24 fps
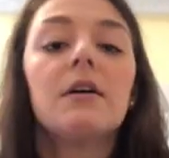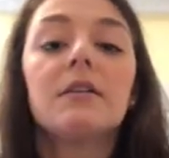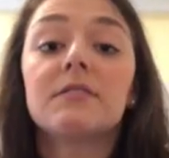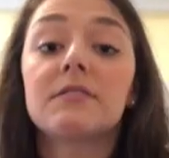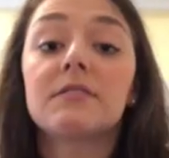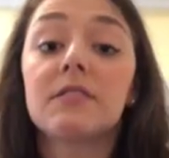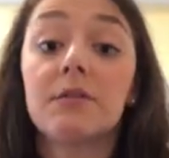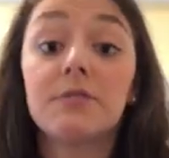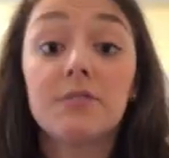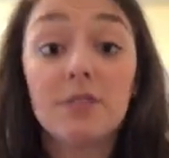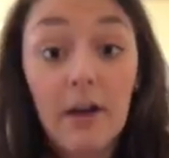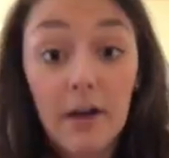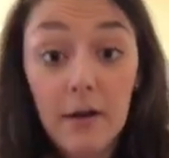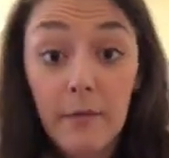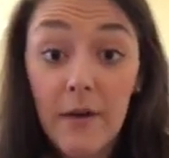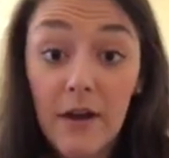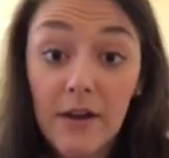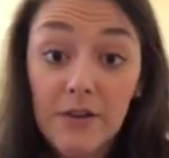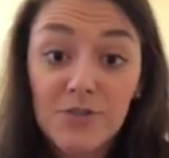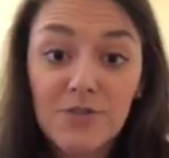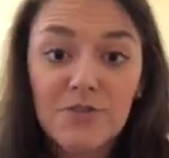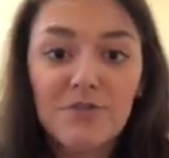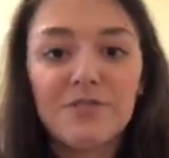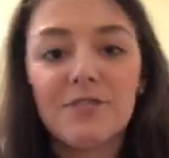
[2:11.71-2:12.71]
So talk
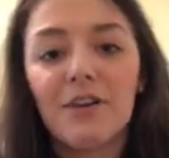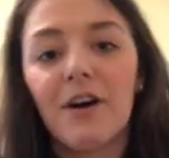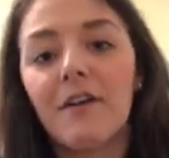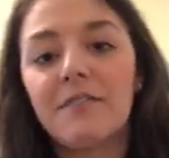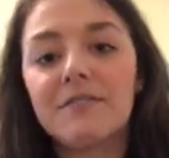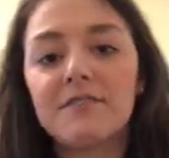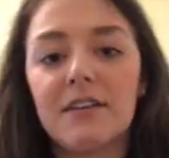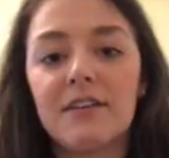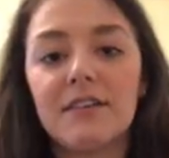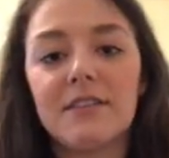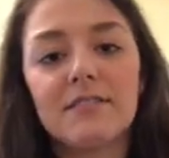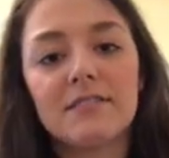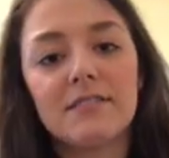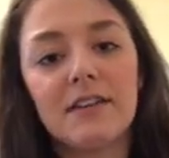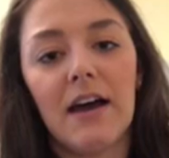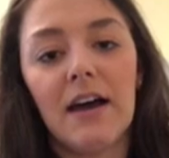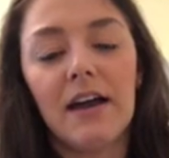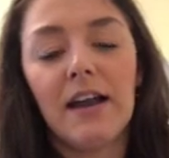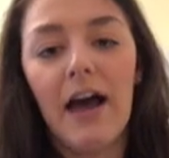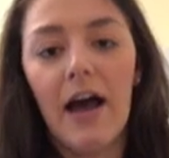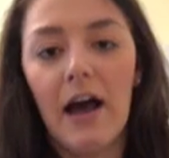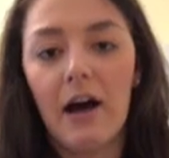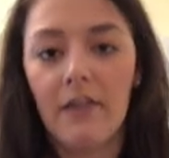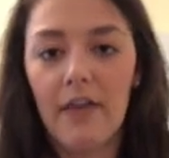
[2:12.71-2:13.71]
amongst yourselves and
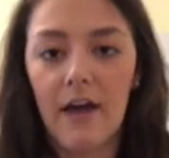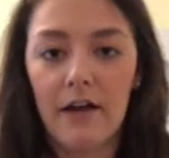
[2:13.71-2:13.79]
decide how